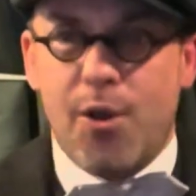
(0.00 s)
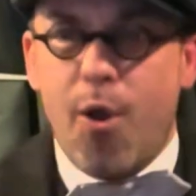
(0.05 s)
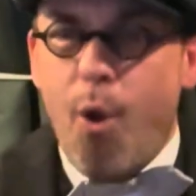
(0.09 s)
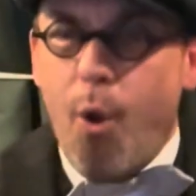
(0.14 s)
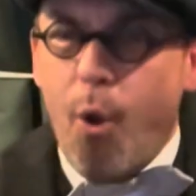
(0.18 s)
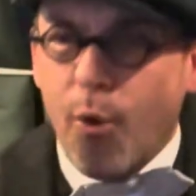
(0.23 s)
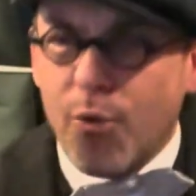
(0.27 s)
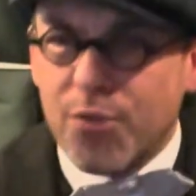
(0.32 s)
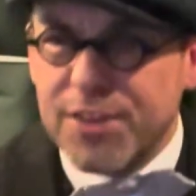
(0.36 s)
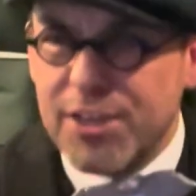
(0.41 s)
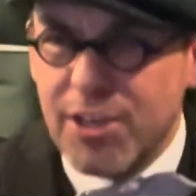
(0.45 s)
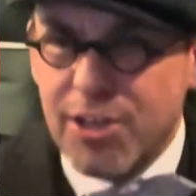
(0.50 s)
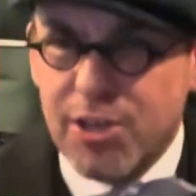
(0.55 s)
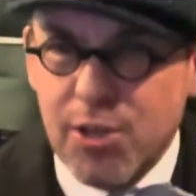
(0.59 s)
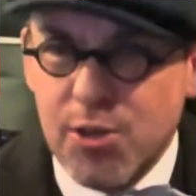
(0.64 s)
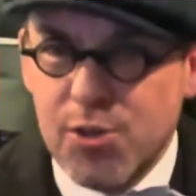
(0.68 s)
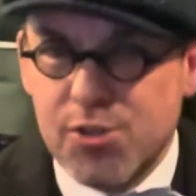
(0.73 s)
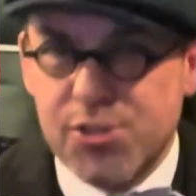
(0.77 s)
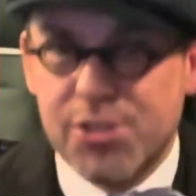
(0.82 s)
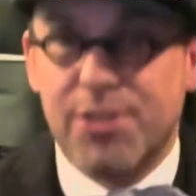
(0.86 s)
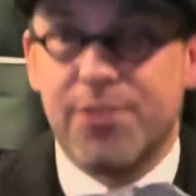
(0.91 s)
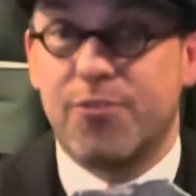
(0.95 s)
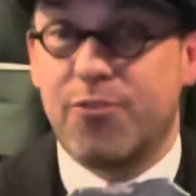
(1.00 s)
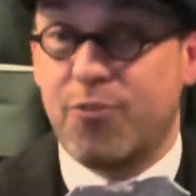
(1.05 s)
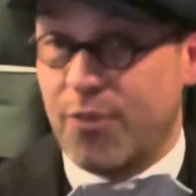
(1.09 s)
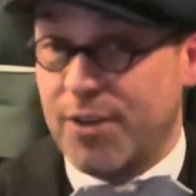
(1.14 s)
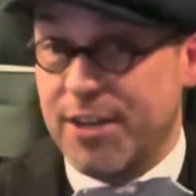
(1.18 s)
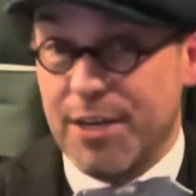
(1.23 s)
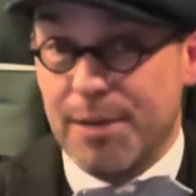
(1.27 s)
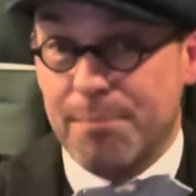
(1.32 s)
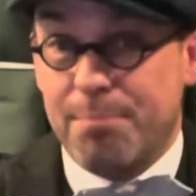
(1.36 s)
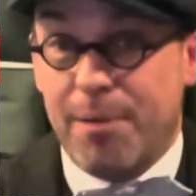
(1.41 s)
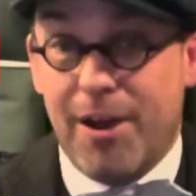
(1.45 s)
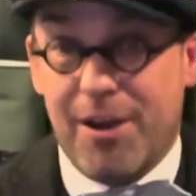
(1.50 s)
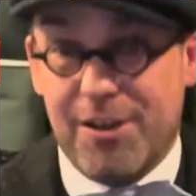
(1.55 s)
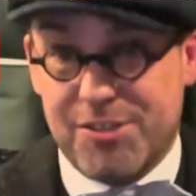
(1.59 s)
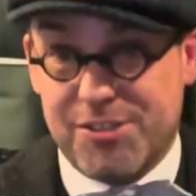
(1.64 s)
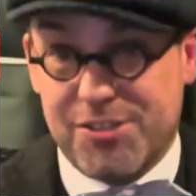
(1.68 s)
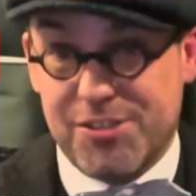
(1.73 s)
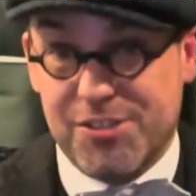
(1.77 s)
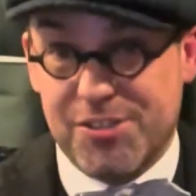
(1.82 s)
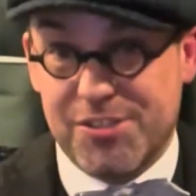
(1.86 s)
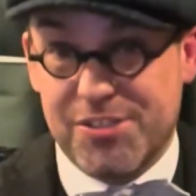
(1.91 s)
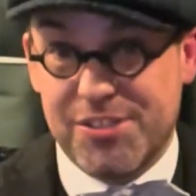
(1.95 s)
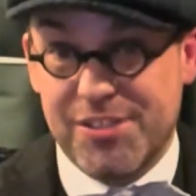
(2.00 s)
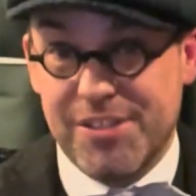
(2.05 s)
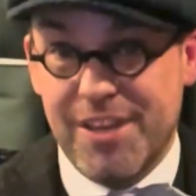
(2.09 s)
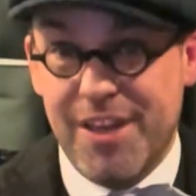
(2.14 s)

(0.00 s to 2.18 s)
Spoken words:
or the illusion of greener pastures